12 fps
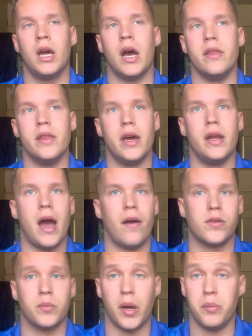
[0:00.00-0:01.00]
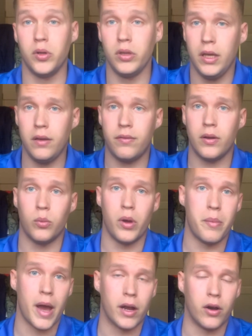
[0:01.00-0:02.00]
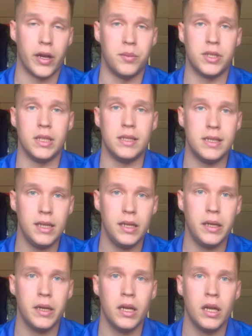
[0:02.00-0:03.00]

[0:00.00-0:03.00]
And then after my boot leave, went back on MCT.